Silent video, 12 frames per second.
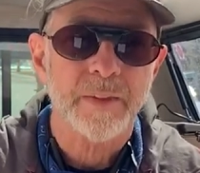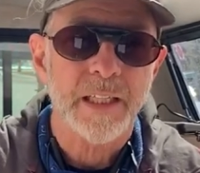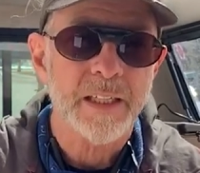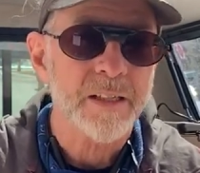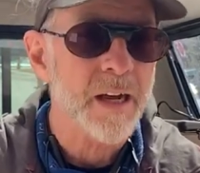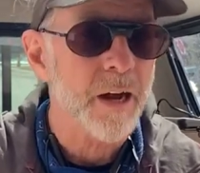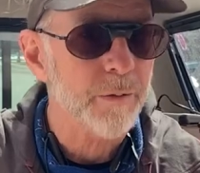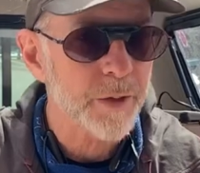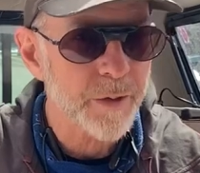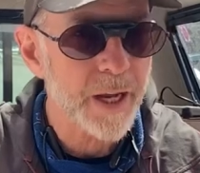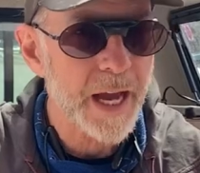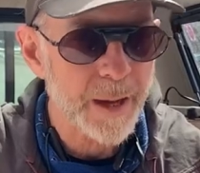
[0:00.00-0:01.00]
he's not
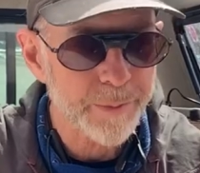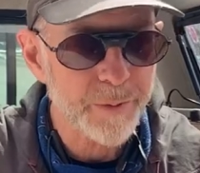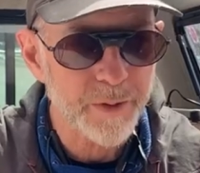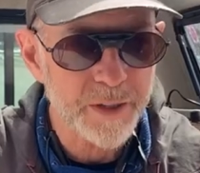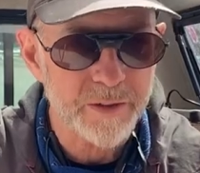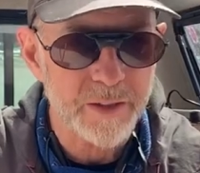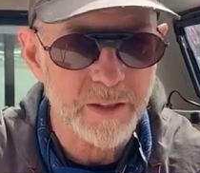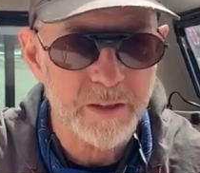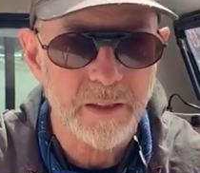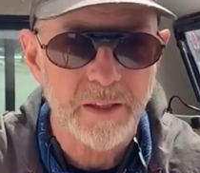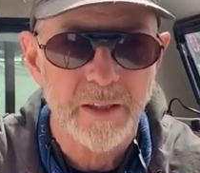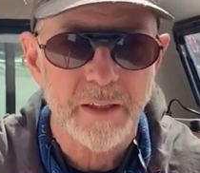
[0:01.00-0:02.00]
real happy with
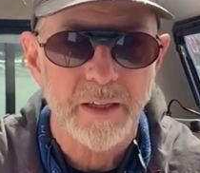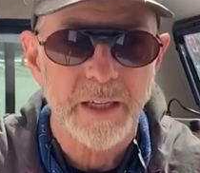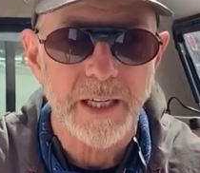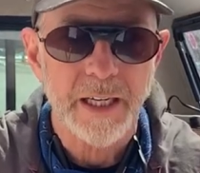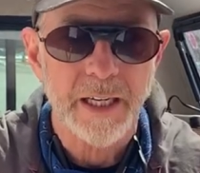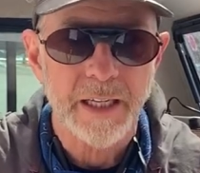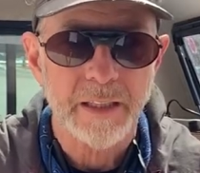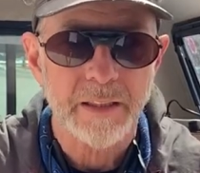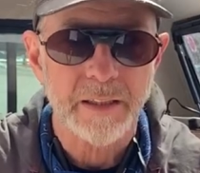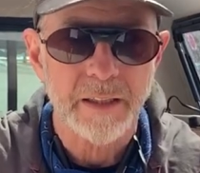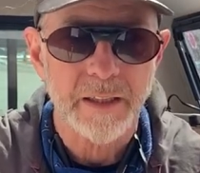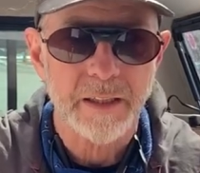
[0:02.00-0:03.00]
it. And